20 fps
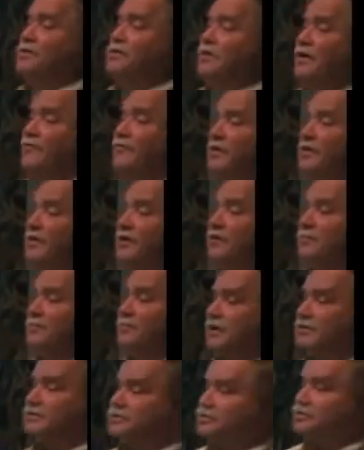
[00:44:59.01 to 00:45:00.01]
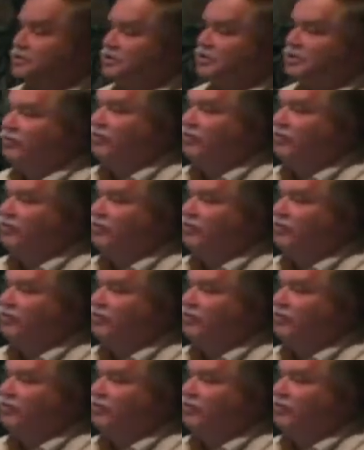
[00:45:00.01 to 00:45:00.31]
We have to keep that zeal